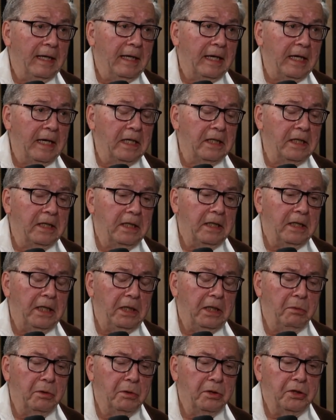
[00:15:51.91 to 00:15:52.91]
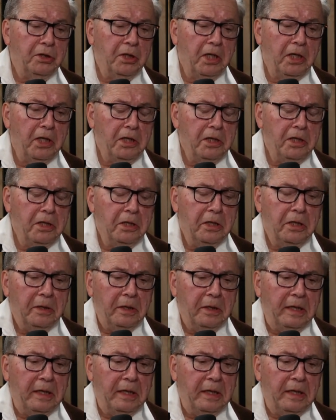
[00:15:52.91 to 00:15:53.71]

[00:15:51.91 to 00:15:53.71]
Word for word: and he was saying